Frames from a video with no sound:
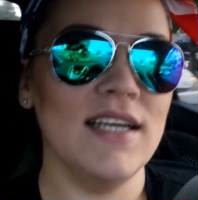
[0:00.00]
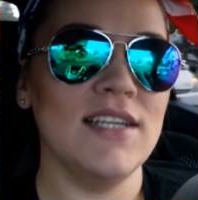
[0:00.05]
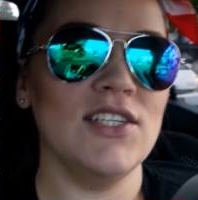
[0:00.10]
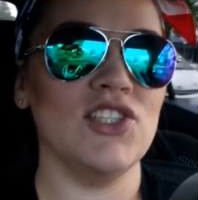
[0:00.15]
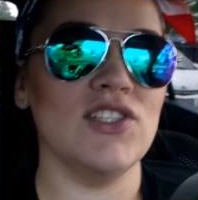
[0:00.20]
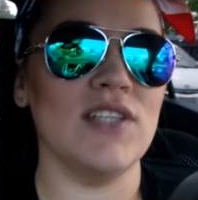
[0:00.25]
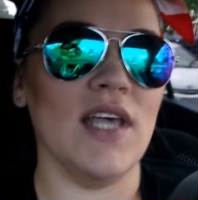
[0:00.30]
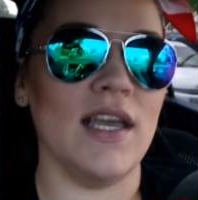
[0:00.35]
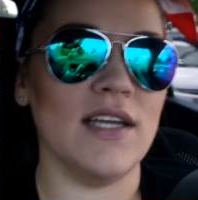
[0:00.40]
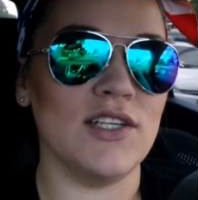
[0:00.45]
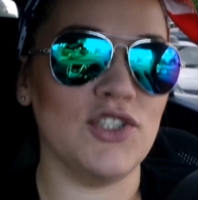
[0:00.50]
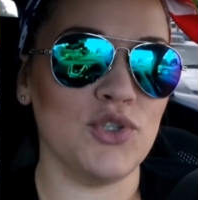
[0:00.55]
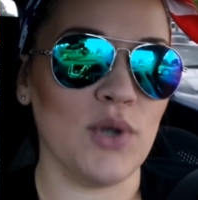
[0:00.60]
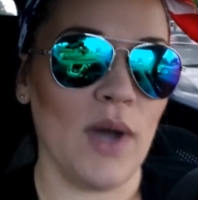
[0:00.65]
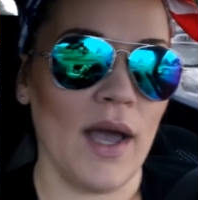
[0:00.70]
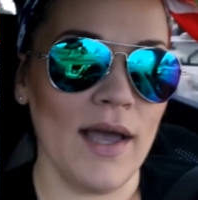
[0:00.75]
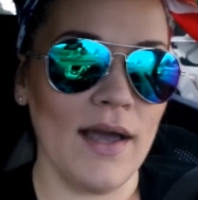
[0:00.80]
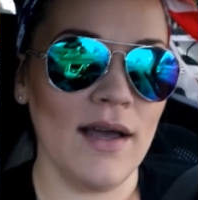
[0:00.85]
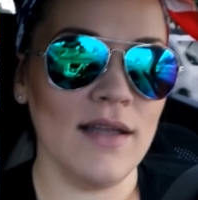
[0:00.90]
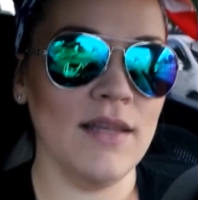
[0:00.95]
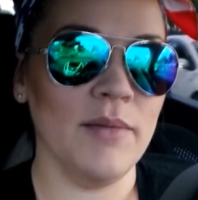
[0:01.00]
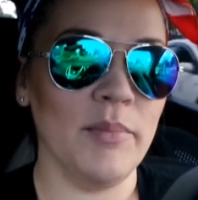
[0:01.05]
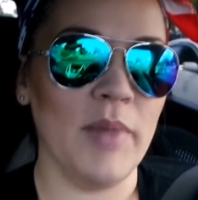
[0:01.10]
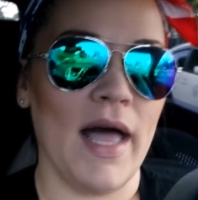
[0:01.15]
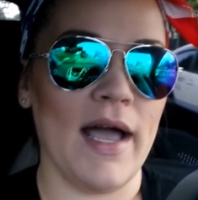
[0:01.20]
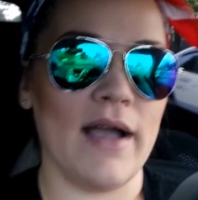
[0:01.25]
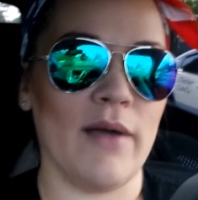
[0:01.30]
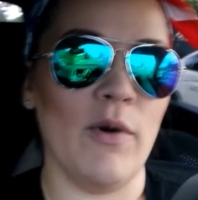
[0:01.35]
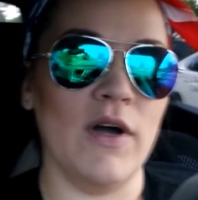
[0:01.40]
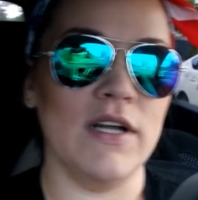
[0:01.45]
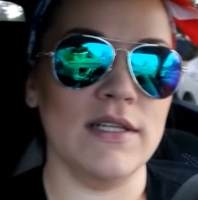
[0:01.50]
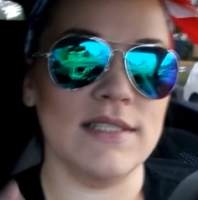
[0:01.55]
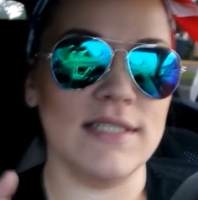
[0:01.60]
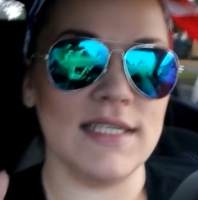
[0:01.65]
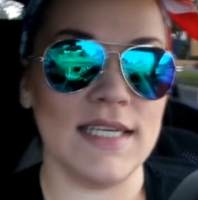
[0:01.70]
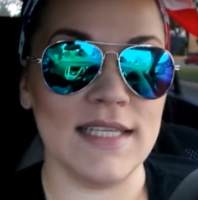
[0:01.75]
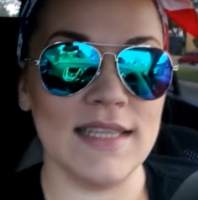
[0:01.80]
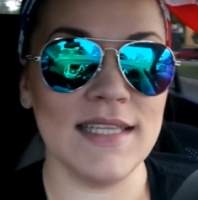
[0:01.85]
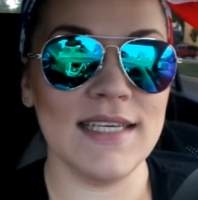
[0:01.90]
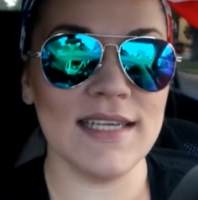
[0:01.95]
She's like, try on the black ones
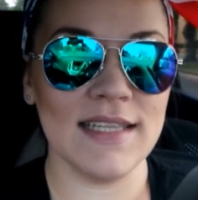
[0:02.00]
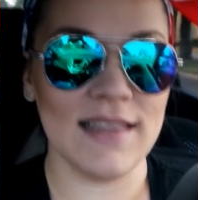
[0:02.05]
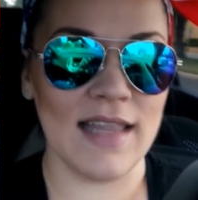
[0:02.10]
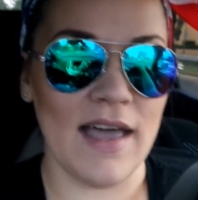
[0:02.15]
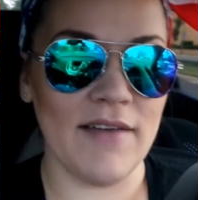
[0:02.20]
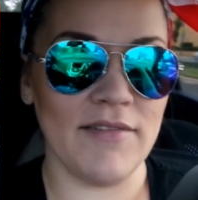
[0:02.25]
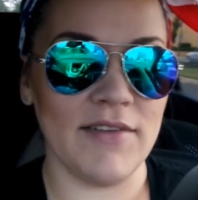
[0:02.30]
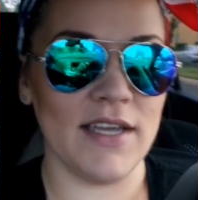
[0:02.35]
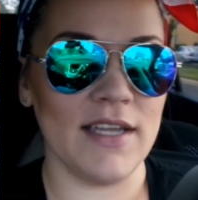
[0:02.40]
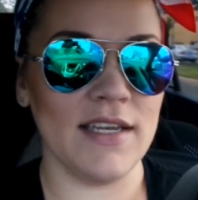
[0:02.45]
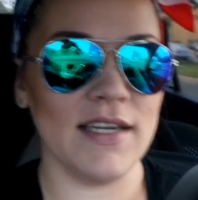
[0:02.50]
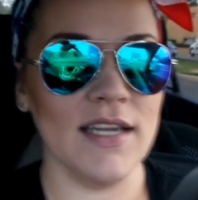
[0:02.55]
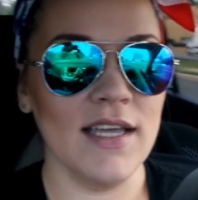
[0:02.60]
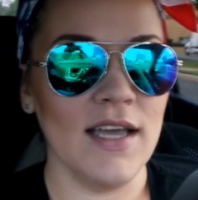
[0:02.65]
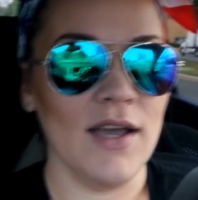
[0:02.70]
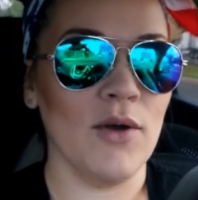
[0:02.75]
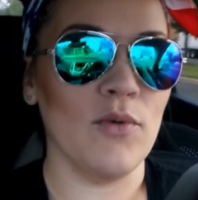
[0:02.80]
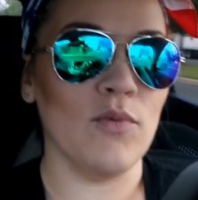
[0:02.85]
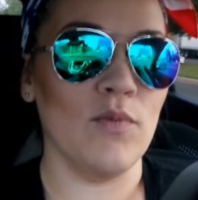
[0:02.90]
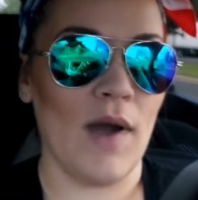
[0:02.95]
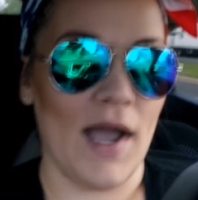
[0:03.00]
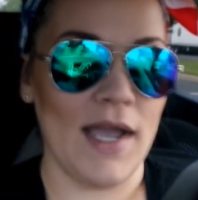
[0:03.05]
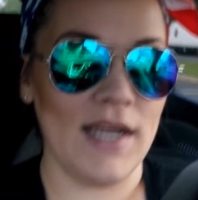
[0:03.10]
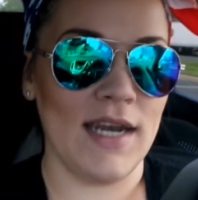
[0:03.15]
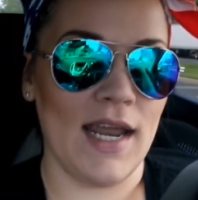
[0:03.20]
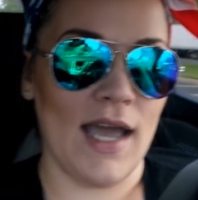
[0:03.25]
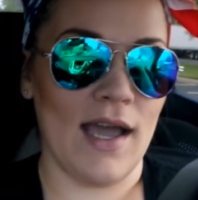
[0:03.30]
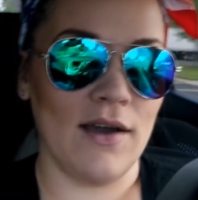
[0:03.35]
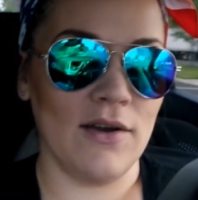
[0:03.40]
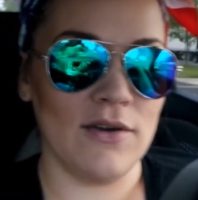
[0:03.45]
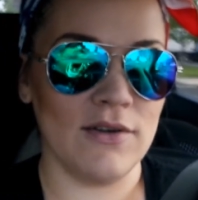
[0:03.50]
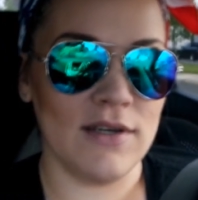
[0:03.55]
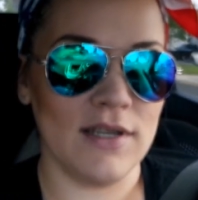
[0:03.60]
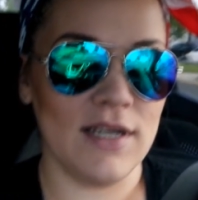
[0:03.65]
in the 11 right now.